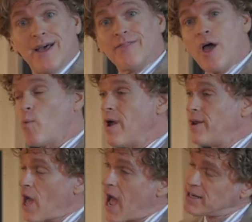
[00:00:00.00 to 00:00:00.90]
that
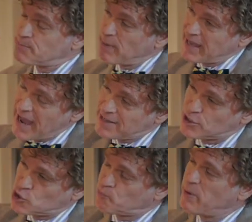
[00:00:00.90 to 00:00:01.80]
when I began to
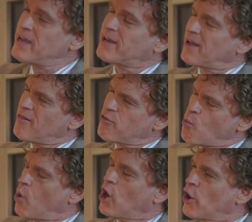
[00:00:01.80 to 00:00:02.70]
speak the
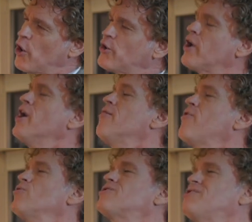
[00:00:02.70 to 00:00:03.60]
word,
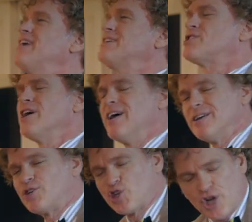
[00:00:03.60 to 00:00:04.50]
those things
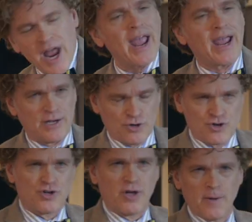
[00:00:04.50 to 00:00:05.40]

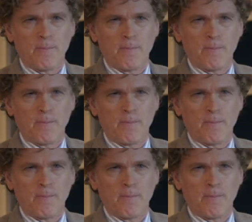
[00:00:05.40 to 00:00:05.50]
changed.